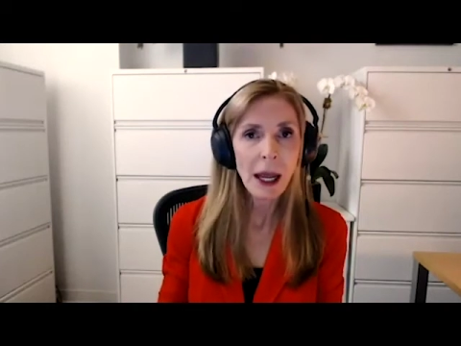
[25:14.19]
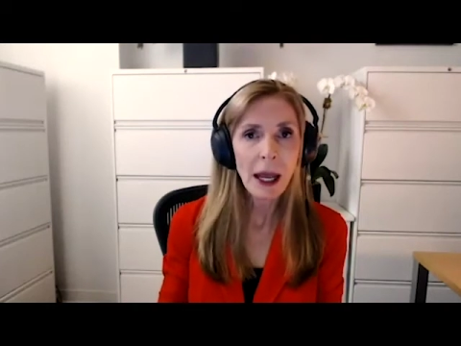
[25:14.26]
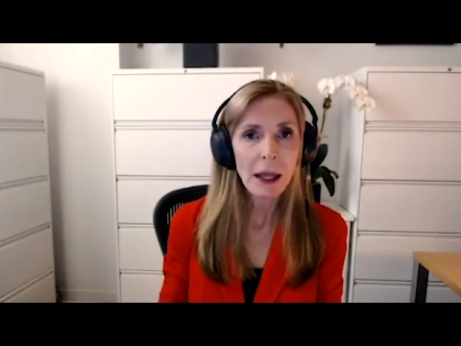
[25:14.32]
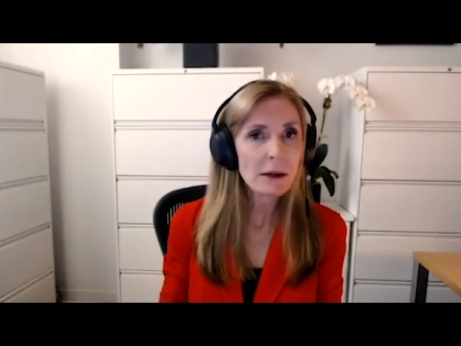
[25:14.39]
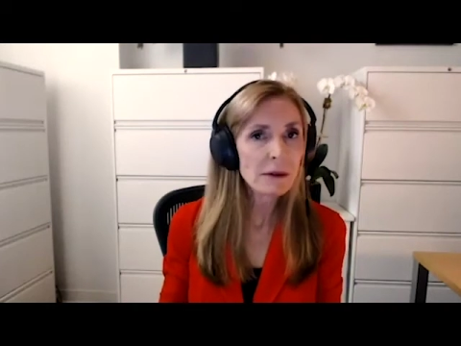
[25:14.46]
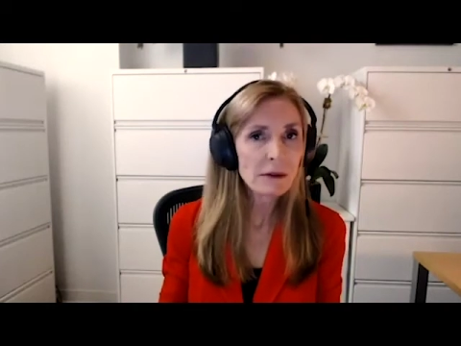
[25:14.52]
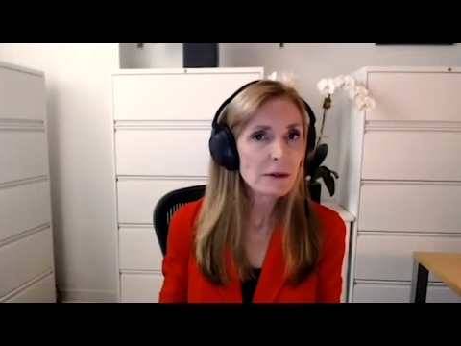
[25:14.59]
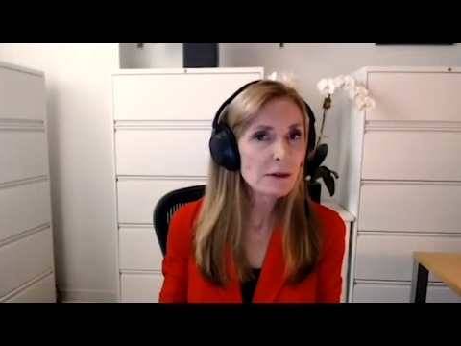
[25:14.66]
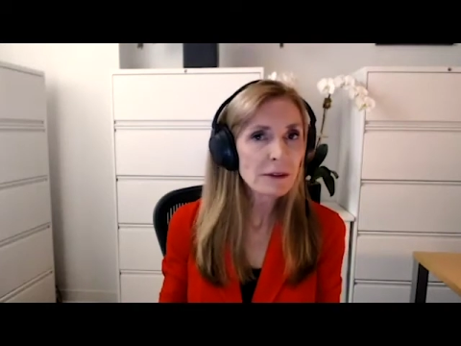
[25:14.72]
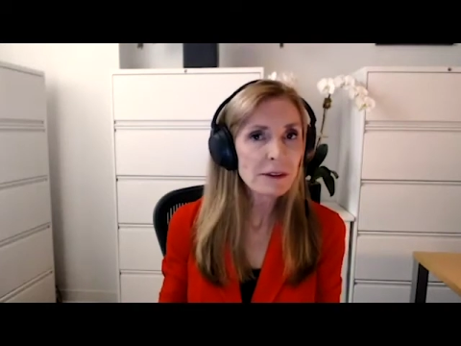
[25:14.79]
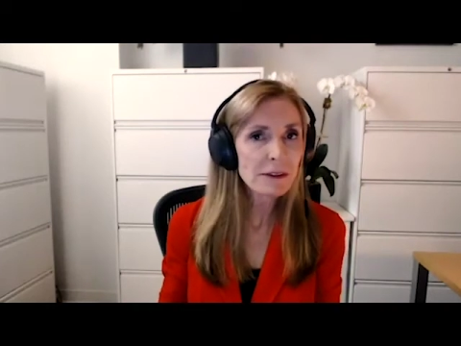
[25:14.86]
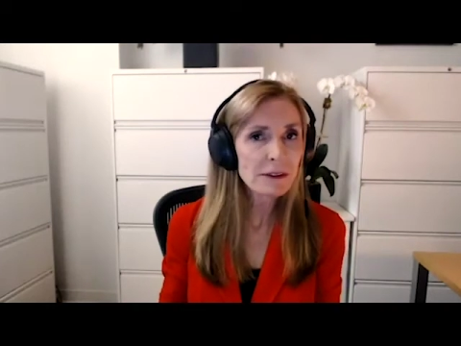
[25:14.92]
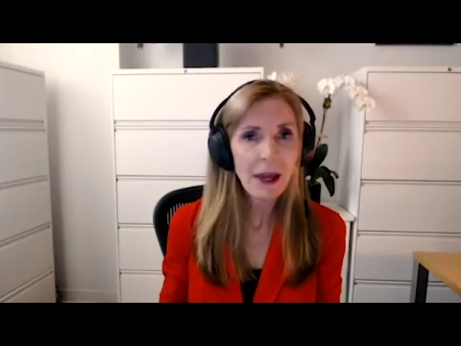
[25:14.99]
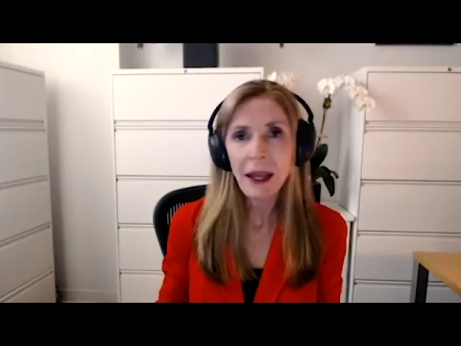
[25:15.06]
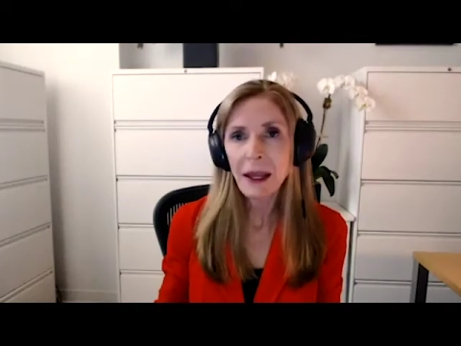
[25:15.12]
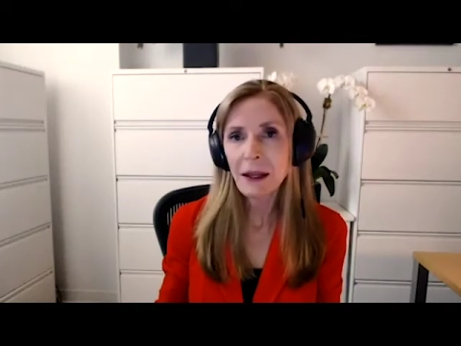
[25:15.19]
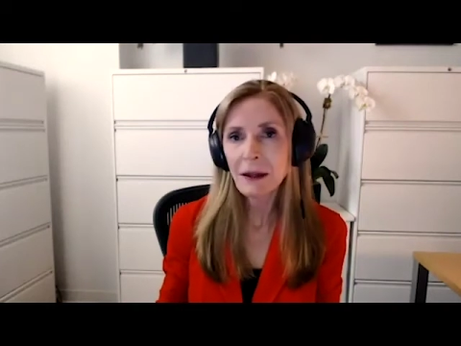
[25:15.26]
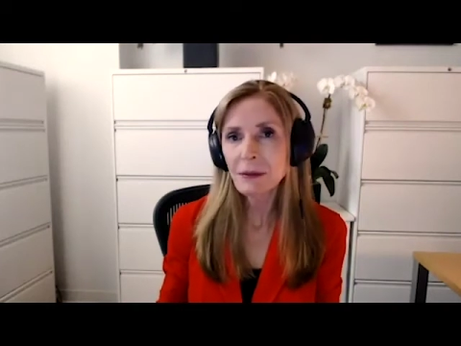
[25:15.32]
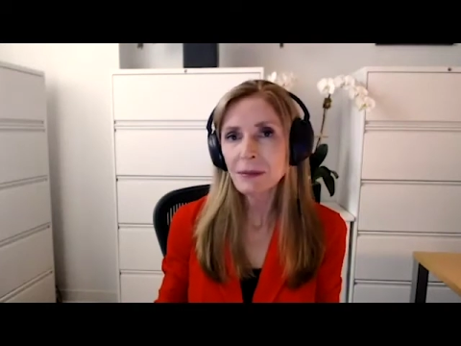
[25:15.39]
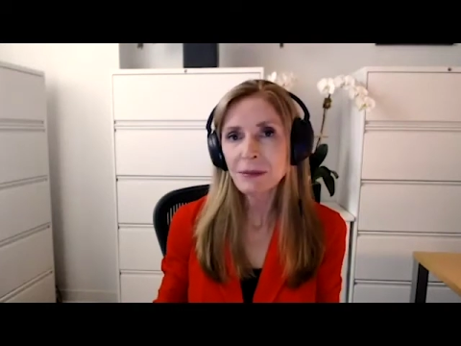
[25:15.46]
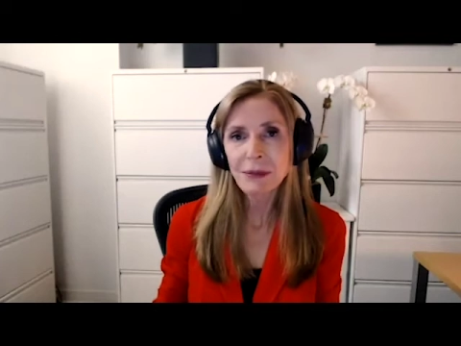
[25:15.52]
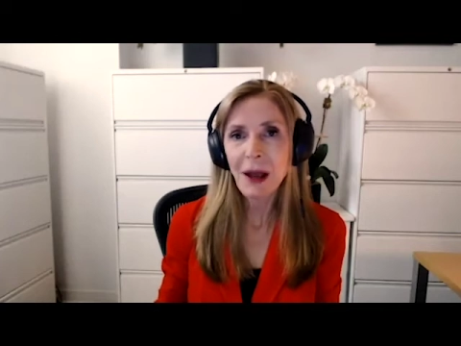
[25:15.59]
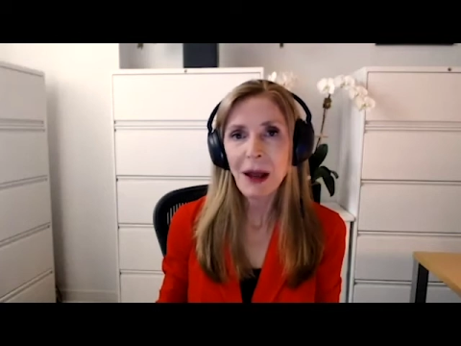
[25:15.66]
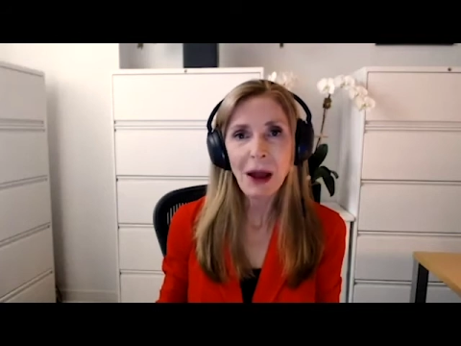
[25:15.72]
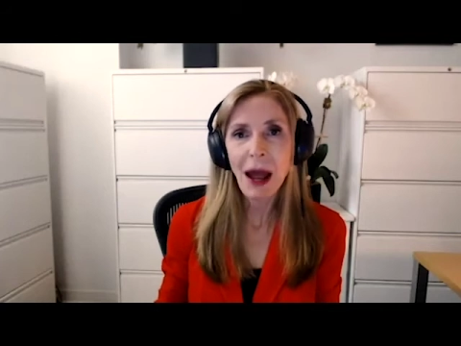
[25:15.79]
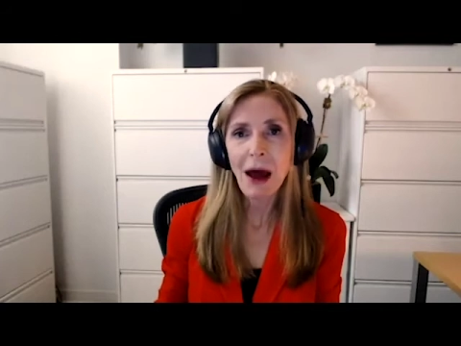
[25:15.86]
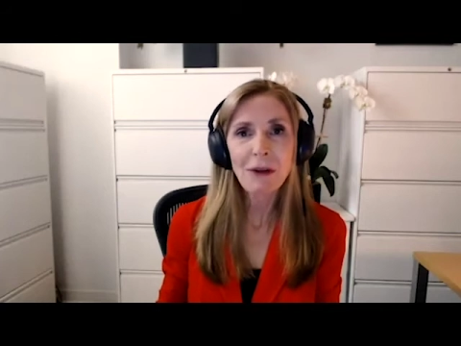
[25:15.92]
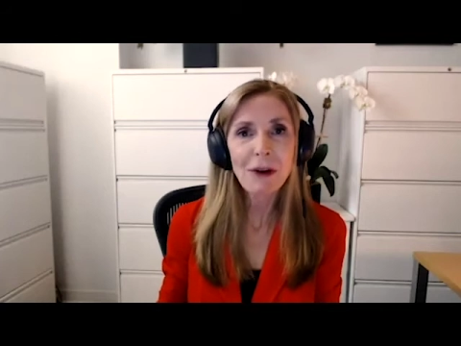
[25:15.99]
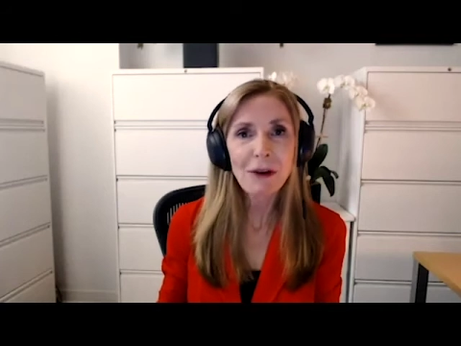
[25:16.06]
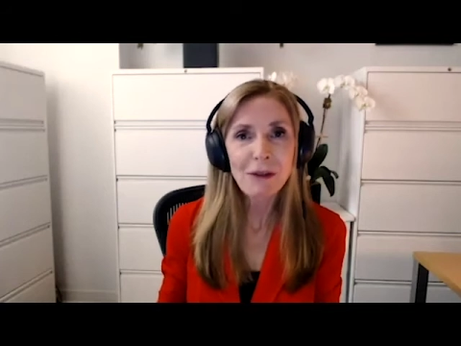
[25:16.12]
and say
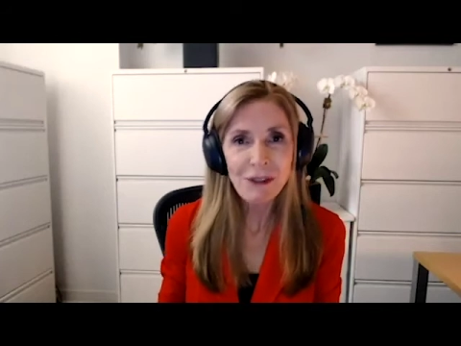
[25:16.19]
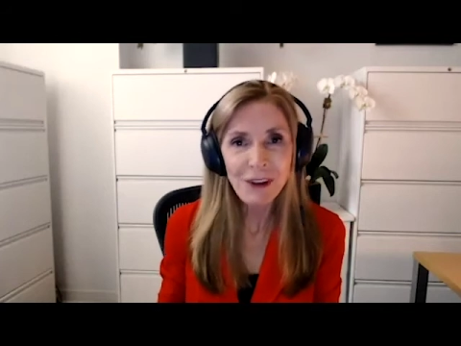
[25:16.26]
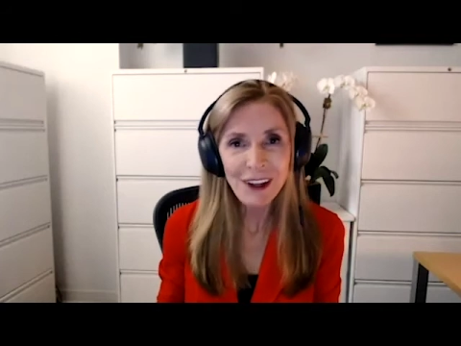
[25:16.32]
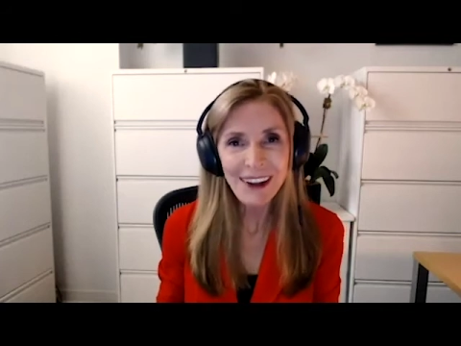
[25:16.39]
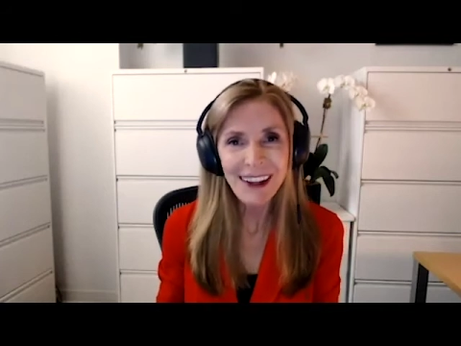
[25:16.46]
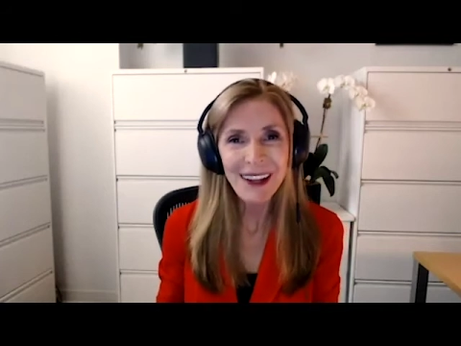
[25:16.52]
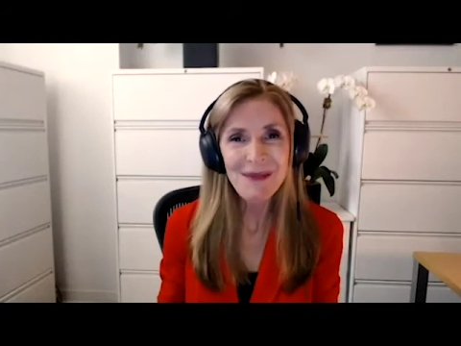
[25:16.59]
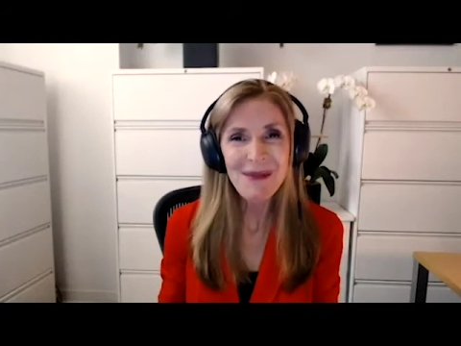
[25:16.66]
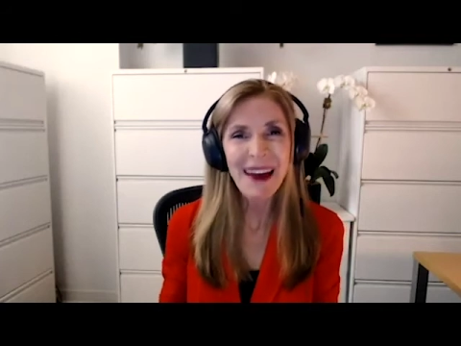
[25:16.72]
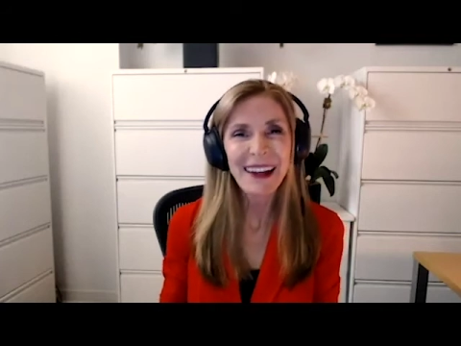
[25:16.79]
how they're feeling